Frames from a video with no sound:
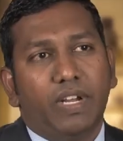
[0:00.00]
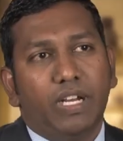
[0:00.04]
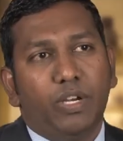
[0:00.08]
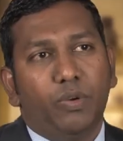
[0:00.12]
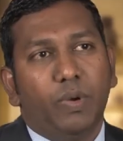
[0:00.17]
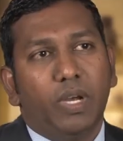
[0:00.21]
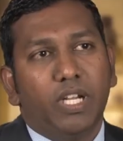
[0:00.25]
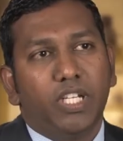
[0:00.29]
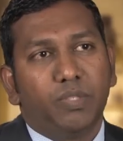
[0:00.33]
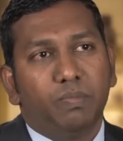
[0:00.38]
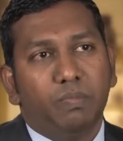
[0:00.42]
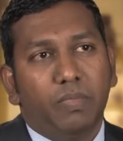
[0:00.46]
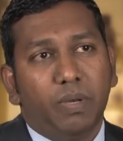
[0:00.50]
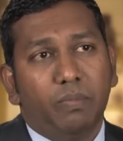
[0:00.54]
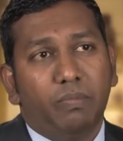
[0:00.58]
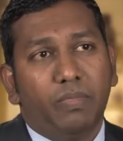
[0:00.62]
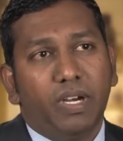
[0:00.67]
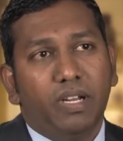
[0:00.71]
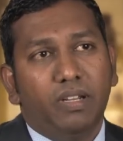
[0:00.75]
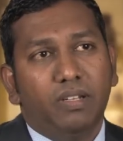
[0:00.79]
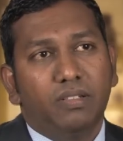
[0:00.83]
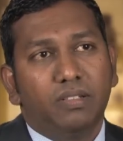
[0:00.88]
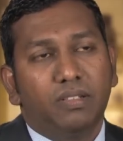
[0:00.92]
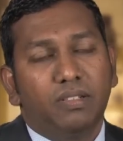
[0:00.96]
of advanced
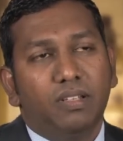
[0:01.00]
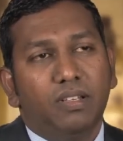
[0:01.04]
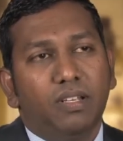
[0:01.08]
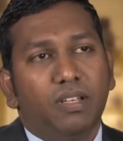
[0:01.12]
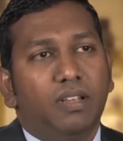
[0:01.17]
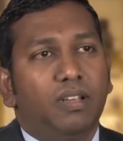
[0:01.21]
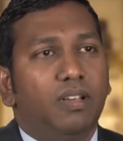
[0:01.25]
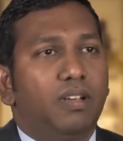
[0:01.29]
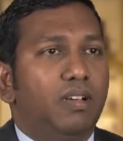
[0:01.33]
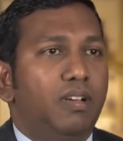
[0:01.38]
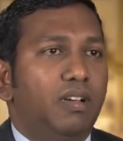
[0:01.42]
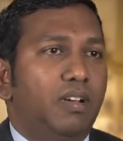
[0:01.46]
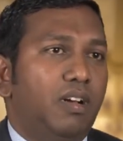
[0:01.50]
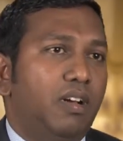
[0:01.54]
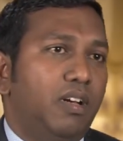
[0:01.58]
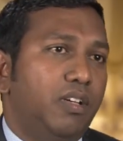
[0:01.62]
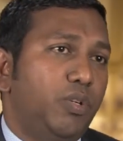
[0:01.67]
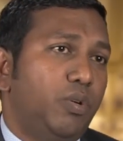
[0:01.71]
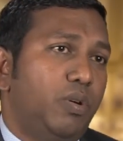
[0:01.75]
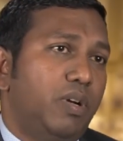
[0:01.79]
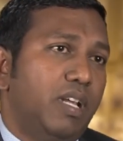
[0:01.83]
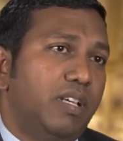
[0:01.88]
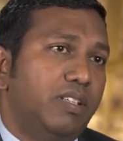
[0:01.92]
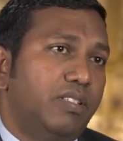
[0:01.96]
membranes, uh,
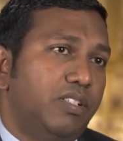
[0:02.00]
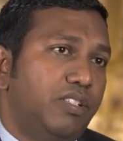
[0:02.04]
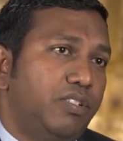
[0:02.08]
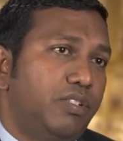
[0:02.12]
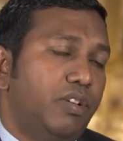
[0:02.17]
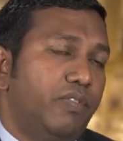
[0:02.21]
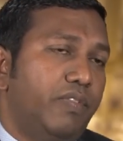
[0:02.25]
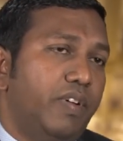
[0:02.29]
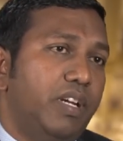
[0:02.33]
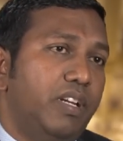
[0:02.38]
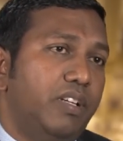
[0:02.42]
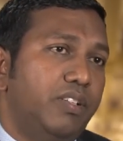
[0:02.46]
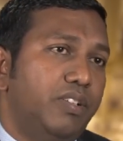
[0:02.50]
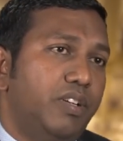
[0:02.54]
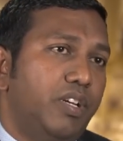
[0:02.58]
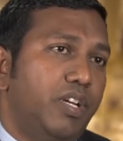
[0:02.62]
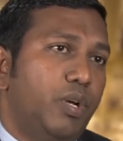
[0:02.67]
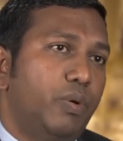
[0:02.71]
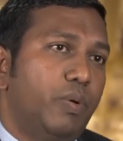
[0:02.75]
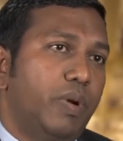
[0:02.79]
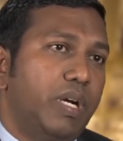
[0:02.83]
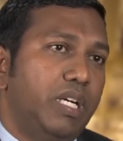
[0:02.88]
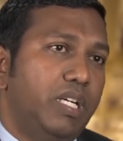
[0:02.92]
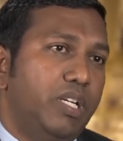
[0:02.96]
utilization of energy
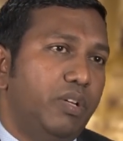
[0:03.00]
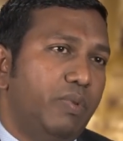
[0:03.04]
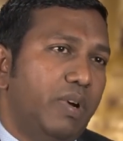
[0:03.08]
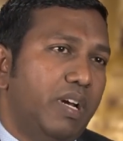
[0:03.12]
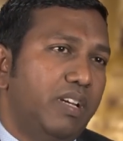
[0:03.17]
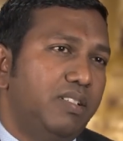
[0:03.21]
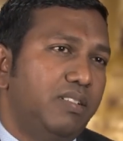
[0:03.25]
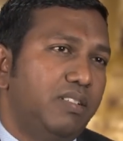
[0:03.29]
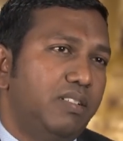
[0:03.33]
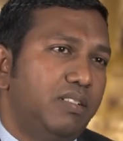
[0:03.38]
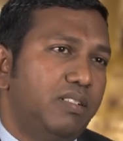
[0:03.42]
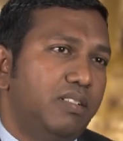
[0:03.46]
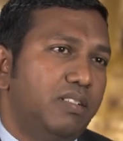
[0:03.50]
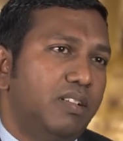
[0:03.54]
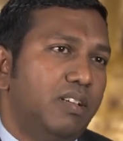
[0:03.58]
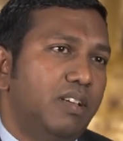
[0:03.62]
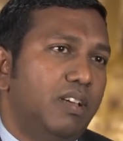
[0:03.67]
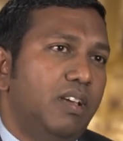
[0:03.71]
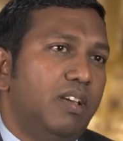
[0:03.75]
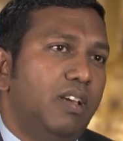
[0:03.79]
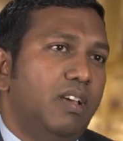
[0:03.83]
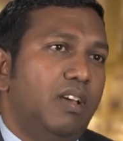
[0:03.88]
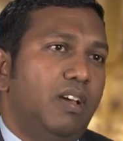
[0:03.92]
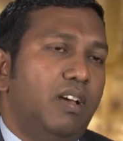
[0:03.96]
recovery devices,
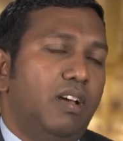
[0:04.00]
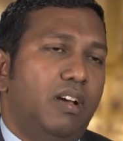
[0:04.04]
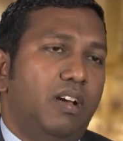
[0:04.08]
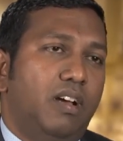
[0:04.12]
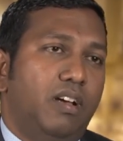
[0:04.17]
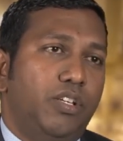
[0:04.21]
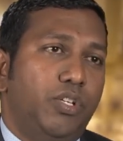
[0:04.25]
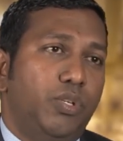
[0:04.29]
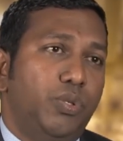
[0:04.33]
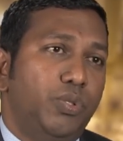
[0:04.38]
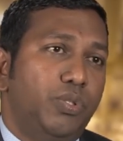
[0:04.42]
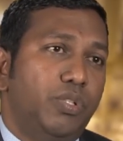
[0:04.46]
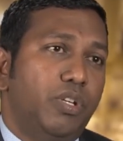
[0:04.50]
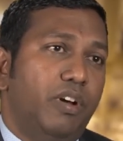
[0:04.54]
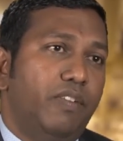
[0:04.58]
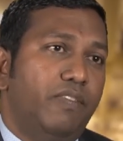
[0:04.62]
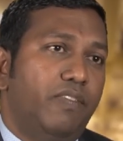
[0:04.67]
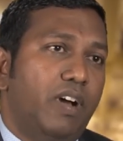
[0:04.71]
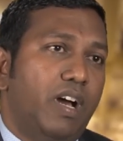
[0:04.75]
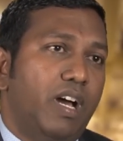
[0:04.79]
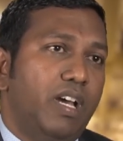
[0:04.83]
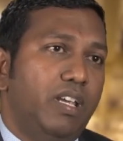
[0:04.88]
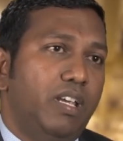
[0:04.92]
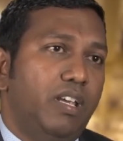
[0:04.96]
uh, use
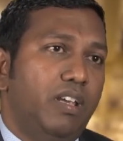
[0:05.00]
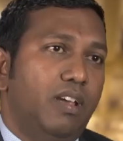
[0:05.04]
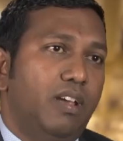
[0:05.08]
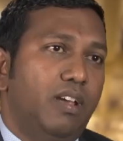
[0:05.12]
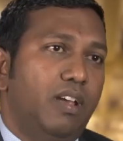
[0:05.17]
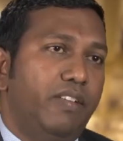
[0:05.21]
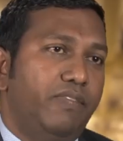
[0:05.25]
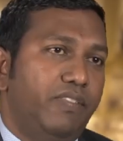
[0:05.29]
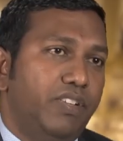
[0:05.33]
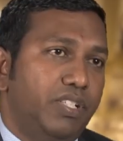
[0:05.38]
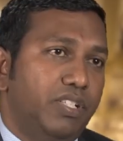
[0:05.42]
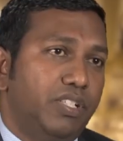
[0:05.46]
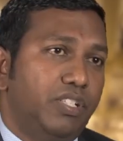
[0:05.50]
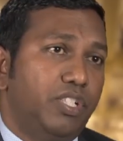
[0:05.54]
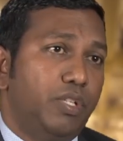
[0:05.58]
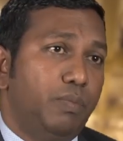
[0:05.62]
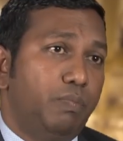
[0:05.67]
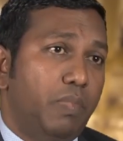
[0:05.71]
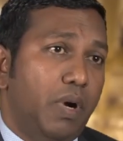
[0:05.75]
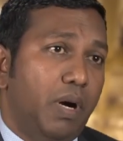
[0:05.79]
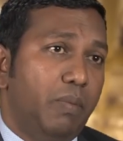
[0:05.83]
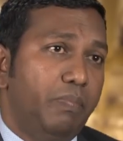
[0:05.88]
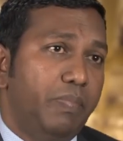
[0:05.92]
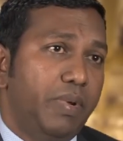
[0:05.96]
of high efficiency
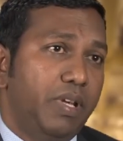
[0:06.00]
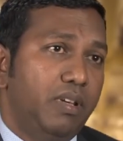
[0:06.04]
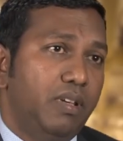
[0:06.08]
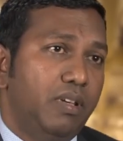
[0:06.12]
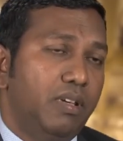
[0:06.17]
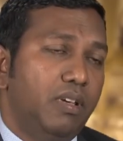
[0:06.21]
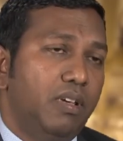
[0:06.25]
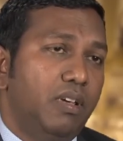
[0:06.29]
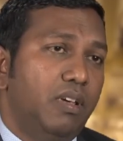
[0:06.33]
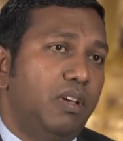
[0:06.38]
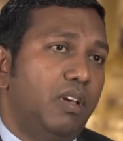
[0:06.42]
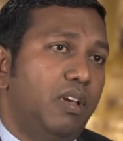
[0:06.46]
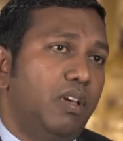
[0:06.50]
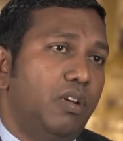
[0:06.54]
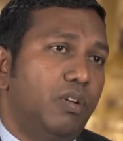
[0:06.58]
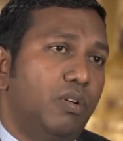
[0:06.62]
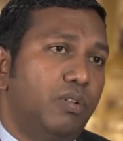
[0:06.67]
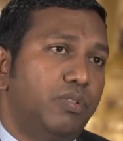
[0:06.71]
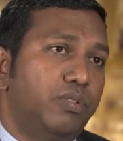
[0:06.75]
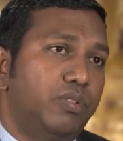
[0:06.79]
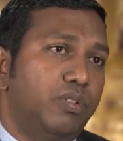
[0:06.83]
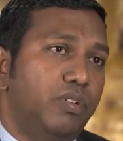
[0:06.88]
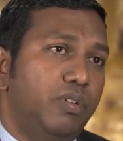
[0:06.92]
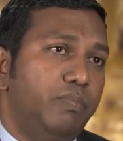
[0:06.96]
pumping, and
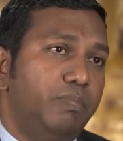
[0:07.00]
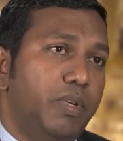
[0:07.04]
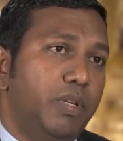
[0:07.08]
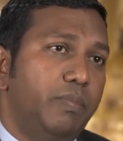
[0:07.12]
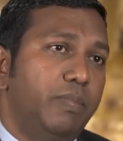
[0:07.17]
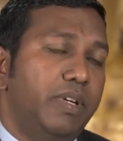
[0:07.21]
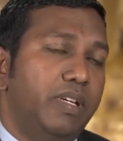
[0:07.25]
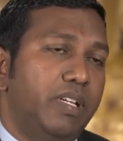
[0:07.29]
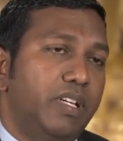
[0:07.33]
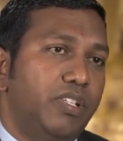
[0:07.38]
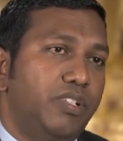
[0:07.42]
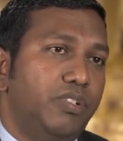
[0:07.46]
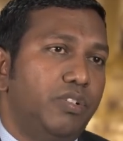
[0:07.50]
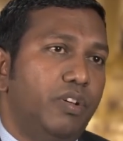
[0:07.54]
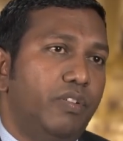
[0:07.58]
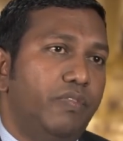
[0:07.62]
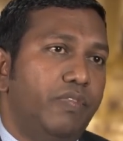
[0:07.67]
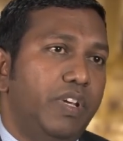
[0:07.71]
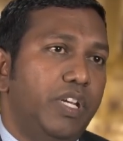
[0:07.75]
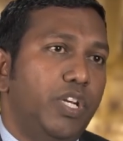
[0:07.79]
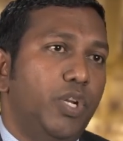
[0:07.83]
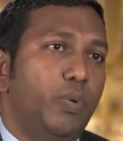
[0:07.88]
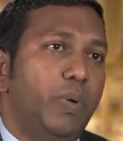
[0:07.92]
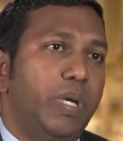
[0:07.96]
also implementation of
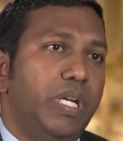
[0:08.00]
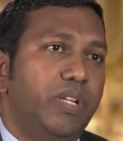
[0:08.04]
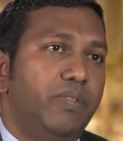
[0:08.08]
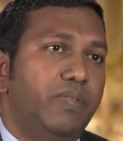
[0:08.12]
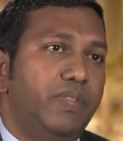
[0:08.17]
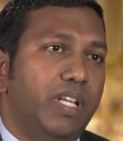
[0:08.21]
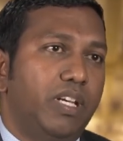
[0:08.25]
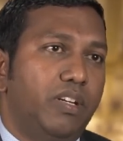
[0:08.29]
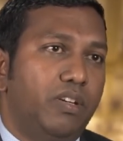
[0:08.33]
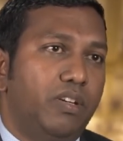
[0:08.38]
innovative